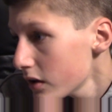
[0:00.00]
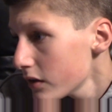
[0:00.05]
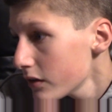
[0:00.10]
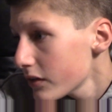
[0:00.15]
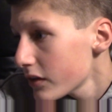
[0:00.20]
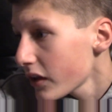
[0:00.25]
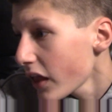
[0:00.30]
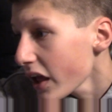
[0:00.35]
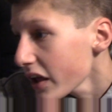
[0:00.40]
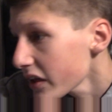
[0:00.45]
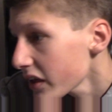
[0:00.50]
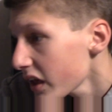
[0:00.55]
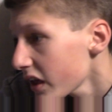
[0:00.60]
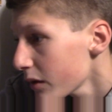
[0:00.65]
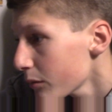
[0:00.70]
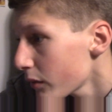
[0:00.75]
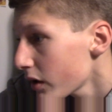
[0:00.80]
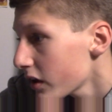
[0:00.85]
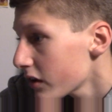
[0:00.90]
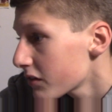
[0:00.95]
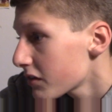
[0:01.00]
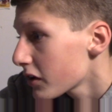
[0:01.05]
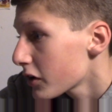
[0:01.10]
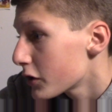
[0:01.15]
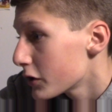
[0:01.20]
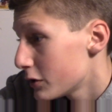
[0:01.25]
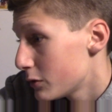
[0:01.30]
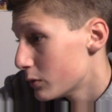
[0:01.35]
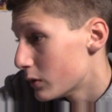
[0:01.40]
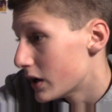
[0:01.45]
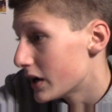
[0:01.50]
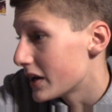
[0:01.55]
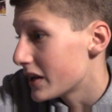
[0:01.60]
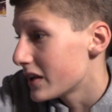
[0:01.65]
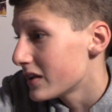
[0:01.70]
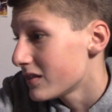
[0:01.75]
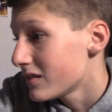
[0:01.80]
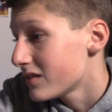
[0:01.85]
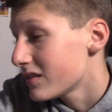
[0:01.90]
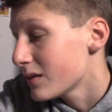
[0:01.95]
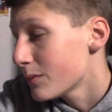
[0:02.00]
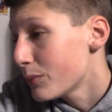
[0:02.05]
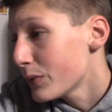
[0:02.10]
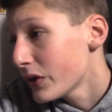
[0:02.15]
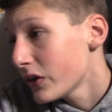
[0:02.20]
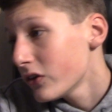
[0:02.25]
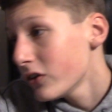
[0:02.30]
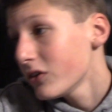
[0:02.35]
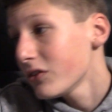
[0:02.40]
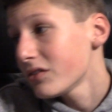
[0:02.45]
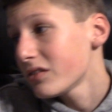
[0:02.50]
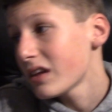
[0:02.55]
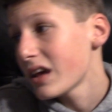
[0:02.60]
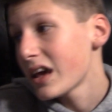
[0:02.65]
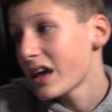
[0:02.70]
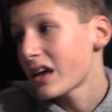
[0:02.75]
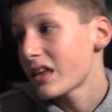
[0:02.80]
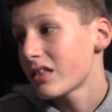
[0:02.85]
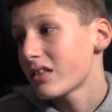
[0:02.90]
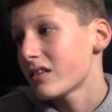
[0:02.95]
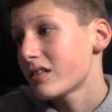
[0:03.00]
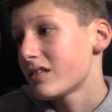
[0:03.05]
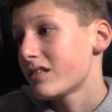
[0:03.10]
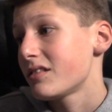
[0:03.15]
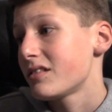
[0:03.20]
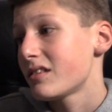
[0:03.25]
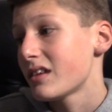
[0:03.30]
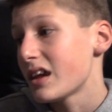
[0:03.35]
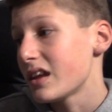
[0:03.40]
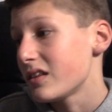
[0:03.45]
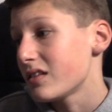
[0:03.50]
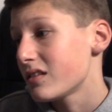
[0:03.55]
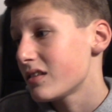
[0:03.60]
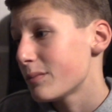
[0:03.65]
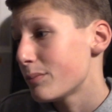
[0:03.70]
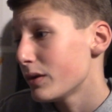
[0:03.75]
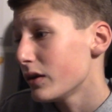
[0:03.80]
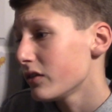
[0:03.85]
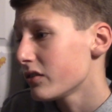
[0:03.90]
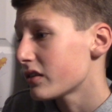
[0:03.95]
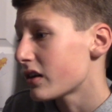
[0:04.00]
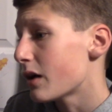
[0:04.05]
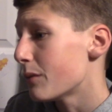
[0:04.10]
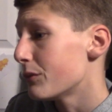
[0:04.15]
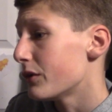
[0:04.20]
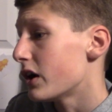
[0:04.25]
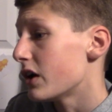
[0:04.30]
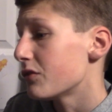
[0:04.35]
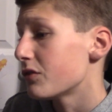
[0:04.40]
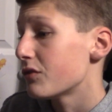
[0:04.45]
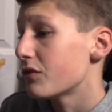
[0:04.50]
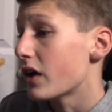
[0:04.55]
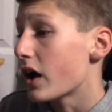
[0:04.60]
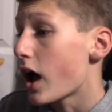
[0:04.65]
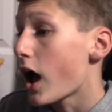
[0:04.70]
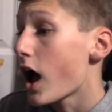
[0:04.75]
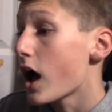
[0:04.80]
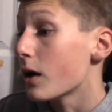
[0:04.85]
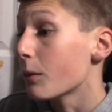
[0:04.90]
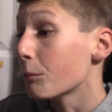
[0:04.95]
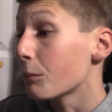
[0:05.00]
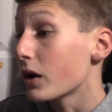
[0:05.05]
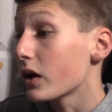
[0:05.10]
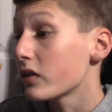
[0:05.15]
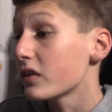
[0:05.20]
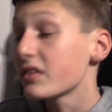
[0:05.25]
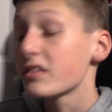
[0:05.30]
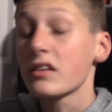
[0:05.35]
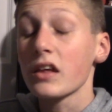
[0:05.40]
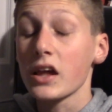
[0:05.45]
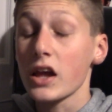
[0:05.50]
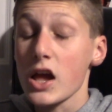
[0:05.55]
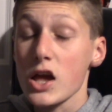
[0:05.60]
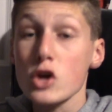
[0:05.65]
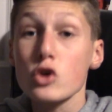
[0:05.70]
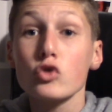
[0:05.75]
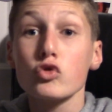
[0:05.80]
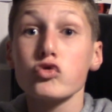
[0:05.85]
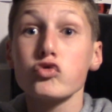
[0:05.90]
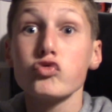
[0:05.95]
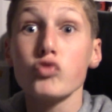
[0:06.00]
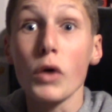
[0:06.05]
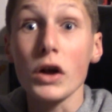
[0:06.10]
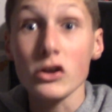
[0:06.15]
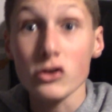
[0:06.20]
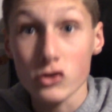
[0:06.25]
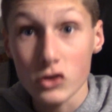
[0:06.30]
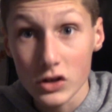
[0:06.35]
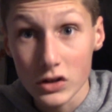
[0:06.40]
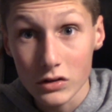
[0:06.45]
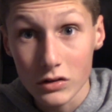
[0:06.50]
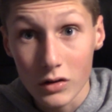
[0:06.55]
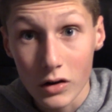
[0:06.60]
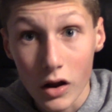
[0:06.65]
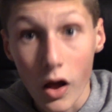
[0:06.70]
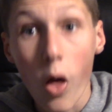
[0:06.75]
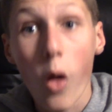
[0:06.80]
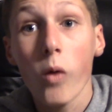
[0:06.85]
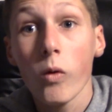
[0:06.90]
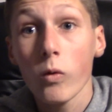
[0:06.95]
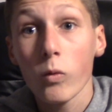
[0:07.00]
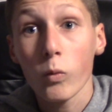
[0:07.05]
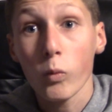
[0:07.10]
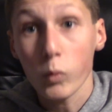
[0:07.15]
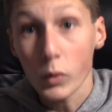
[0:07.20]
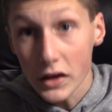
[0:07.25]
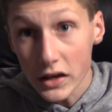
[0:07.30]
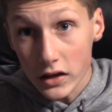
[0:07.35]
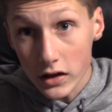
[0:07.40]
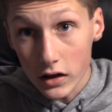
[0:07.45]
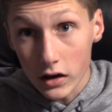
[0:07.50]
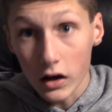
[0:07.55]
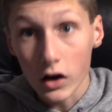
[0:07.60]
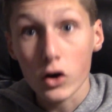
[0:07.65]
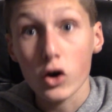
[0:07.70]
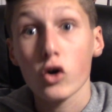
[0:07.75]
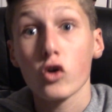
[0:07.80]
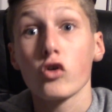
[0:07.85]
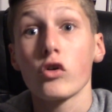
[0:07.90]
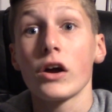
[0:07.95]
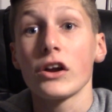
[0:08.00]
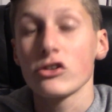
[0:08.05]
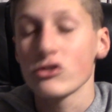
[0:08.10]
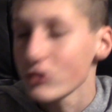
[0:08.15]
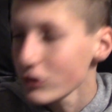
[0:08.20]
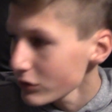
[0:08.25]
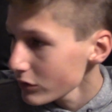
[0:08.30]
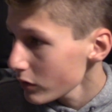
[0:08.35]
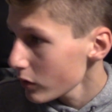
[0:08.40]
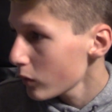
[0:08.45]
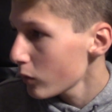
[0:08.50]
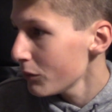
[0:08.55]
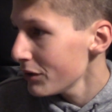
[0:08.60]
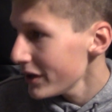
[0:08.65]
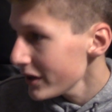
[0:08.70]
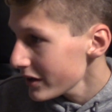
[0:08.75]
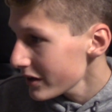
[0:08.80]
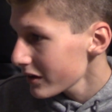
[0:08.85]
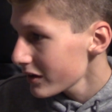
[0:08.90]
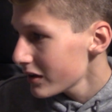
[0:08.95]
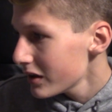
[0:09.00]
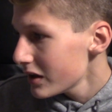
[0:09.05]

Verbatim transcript: The night game is a good one. It's the Bills and the Saints. The Bills coming off of a, um, let's say, a crushing week, a crushing week,